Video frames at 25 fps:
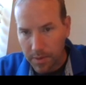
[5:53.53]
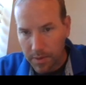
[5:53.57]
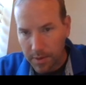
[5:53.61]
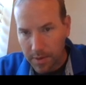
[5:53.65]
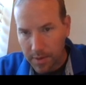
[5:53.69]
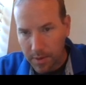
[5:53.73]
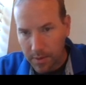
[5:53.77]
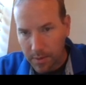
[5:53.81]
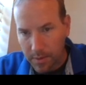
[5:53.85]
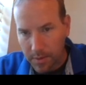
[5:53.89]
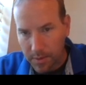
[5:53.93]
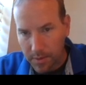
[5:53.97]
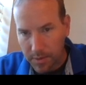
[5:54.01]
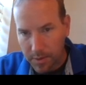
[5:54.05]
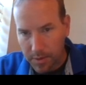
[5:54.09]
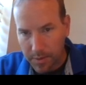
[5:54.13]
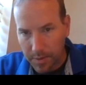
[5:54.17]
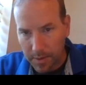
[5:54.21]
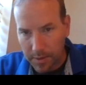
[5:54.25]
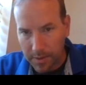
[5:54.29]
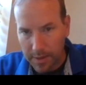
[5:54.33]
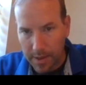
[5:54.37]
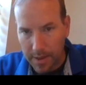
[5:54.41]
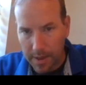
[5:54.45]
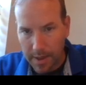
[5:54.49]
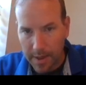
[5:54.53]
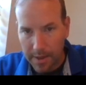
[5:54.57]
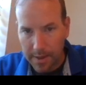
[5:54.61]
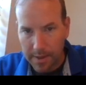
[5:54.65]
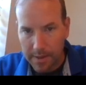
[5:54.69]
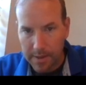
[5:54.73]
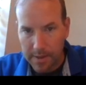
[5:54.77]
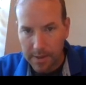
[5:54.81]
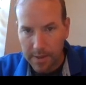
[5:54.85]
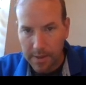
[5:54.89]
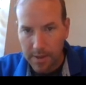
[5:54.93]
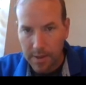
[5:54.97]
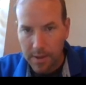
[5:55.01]
this with respect to
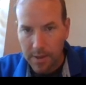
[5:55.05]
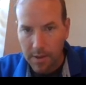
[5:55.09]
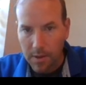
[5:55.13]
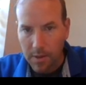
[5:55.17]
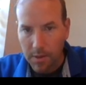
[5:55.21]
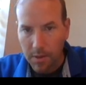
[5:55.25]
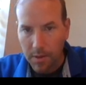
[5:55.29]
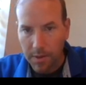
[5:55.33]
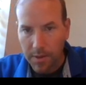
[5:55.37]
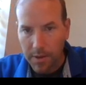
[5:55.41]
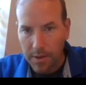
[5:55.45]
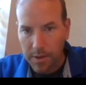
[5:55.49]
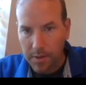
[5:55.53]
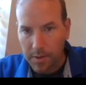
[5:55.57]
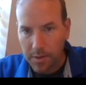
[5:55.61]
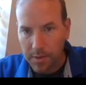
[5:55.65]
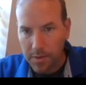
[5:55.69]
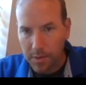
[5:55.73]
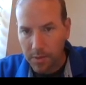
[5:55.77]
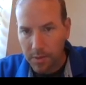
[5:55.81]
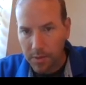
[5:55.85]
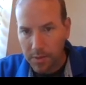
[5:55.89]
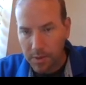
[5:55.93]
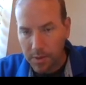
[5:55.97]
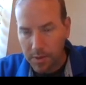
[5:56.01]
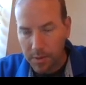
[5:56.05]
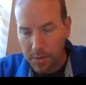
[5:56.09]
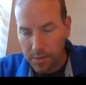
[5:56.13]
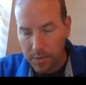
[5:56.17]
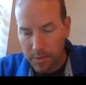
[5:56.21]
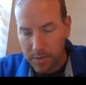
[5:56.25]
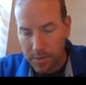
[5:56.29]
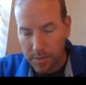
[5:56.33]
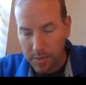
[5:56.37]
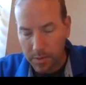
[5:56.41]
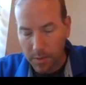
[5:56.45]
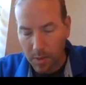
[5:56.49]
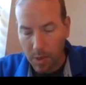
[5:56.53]
x, or this
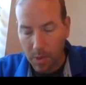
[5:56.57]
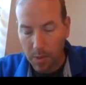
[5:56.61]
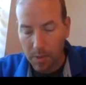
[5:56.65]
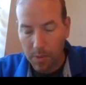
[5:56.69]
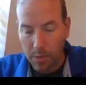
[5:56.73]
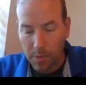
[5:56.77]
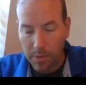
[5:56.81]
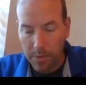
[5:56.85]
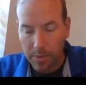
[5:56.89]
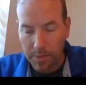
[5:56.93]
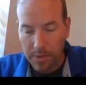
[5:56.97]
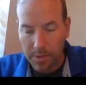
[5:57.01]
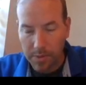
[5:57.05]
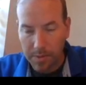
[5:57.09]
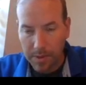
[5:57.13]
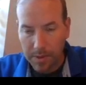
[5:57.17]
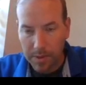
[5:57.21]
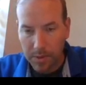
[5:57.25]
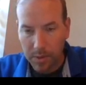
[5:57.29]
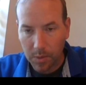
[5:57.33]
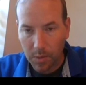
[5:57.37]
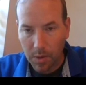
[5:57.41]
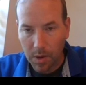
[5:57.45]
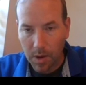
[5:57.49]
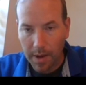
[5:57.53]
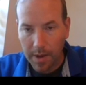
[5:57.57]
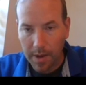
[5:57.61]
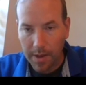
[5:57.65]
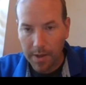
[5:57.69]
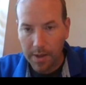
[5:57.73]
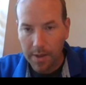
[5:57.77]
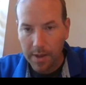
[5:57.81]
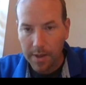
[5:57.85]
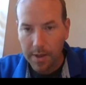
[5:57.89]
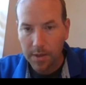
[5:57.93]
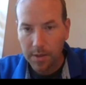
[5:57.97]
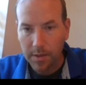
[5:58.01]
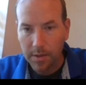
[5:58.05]
with respect to y,
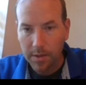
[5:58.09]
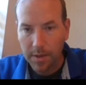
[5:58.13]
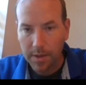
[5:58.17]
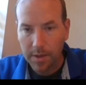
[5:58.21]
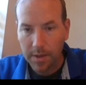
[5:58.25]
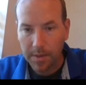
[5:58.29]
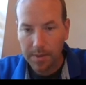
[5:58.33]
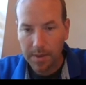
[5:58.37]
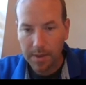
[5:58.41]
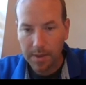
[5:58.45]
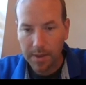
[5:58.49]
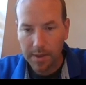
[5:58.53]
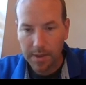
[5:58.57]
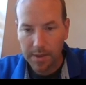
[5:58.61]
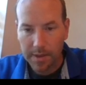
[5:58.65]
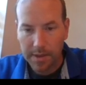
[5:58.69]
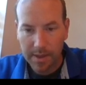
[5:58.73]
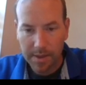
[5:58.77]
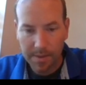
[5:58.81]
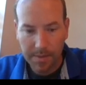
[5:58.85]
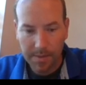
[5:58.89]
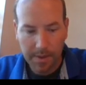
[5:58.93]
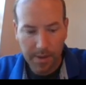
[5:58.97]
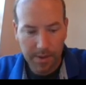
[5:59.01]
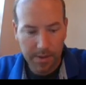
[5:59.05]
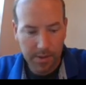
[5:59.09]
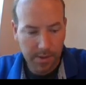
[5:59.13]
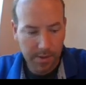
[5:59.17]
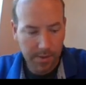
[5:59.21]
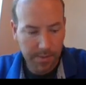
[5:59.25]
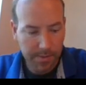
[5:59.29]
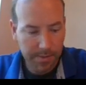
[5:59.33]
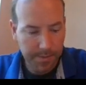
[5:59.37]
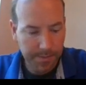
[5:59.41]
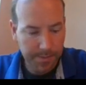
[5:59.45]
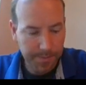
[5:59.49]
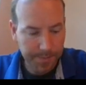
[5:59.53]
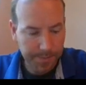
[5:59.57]
you'll end up getting the same answer.
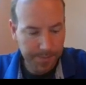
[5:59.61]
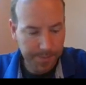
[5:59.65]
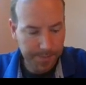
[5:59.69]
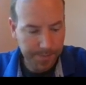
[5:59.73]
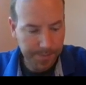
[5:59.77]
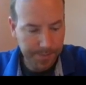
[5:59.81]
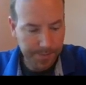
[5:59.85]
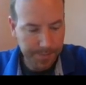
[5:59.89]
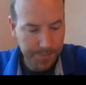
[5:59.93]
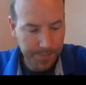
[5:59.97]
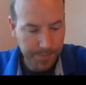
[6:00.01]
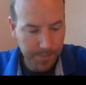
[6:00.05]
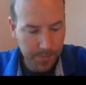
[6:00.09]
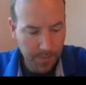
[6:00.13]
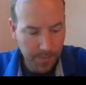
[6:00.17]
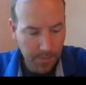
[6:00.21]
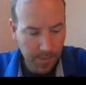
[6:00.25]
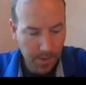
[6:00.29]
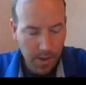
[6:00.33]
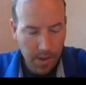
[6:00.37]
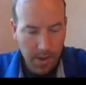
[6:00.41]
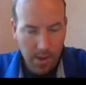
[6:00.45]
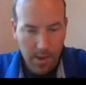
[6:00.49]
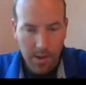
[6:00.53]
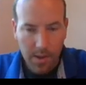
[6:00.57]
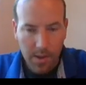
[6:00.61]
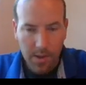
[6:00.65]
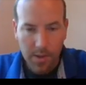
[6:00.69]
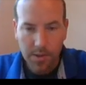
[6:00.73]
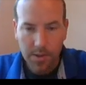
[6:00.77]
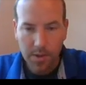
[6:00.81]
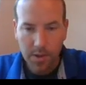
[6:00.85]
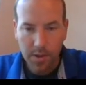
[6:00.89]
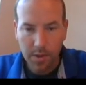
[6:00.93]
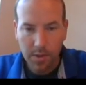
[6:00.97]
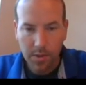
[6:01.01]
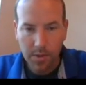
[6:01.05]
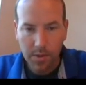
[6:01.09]

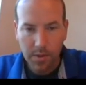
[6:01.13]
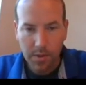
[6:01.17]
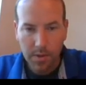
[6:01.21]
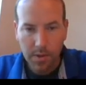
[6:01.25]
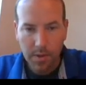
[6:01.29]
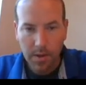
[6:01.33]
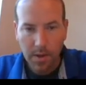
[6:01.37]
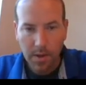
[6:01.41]
So